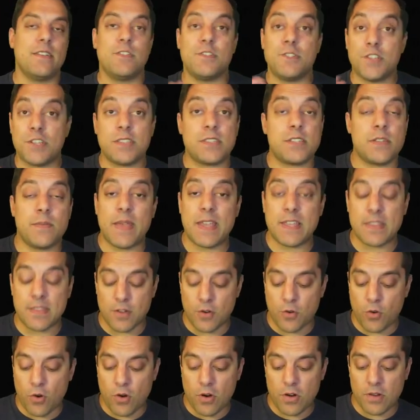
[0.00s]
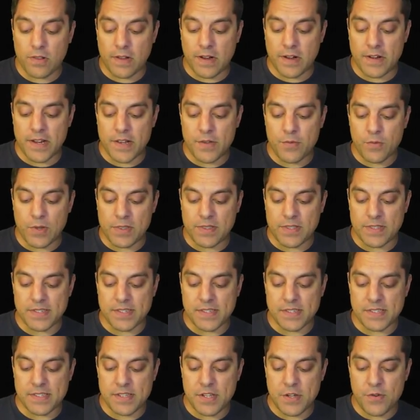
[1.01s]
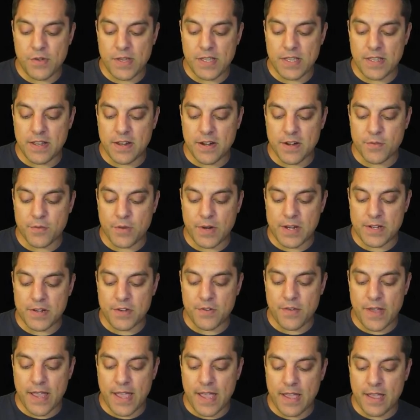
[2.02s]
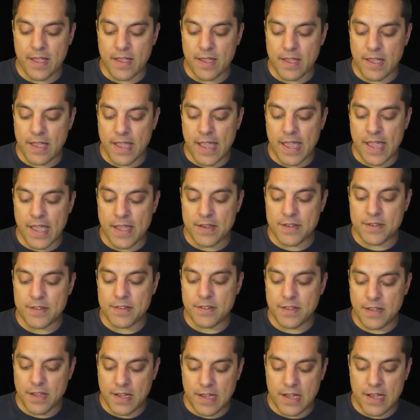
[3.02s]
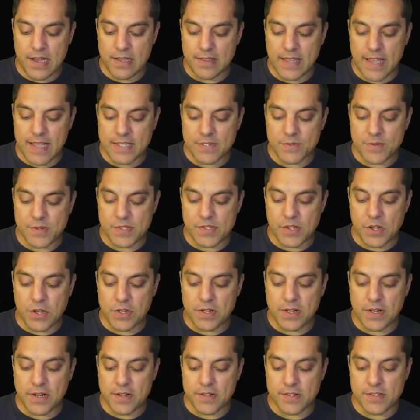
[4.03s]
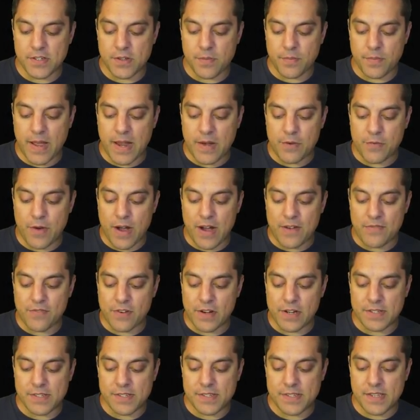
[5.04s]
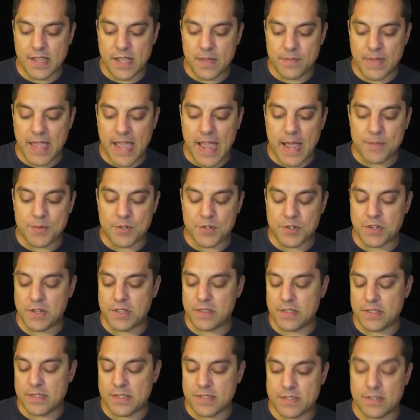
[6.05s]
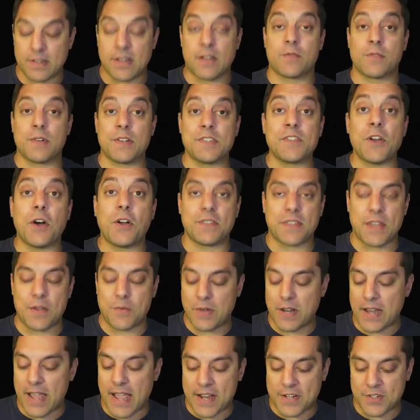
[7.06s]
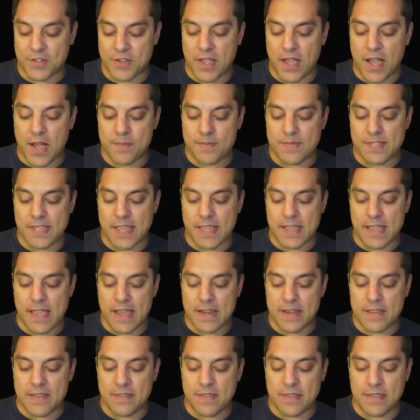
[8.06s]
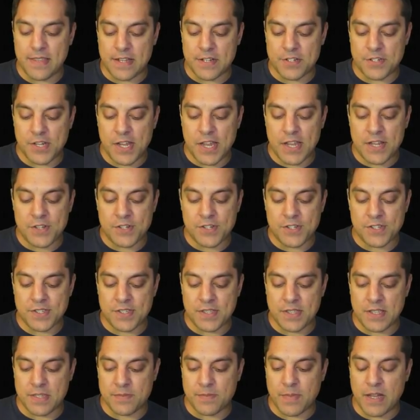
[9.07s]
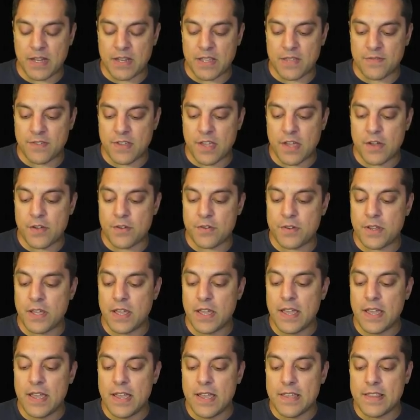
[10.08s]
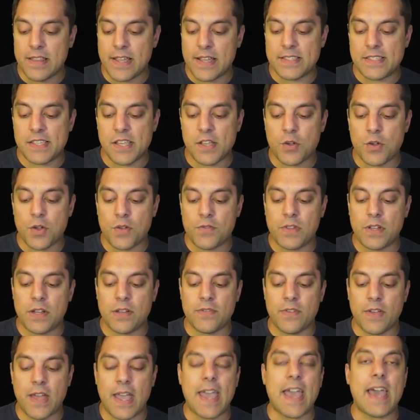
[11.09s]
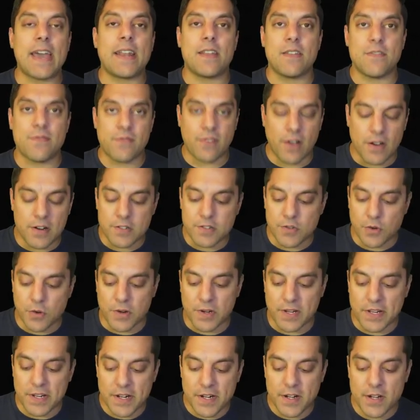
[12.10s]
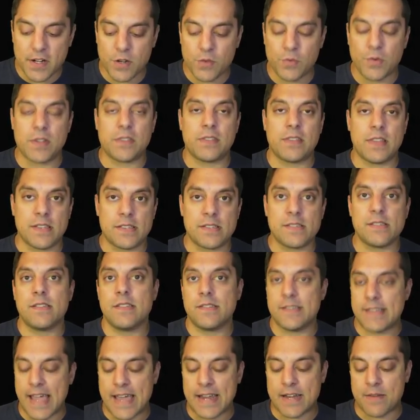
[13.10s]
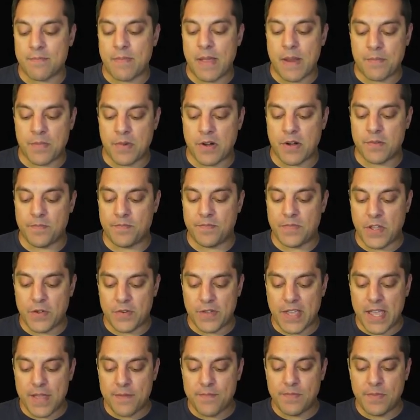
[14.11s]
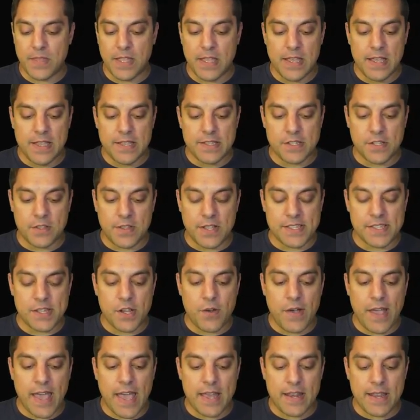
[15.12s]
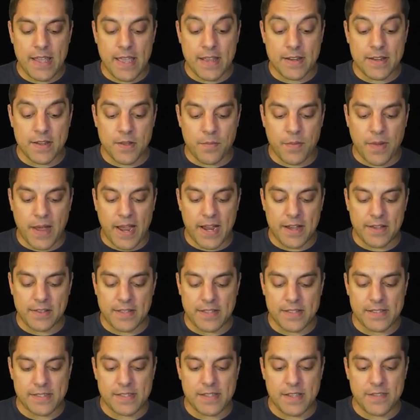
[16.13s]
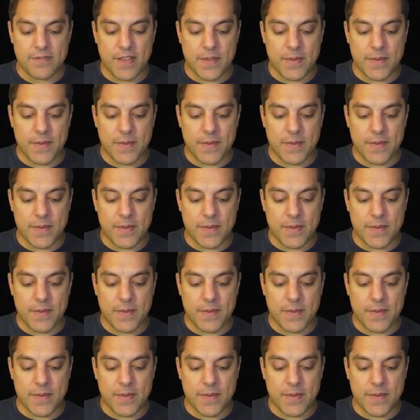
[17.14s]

just to make the corollary, what this is doing here, what I do and uh, last result here. So by reference, I'm capturing this uh, result. I want to actually update anything that changes in this body of code. That's the equivalent if I had a functor here with this data member. Okay, so let's go ahead and compile this, see if I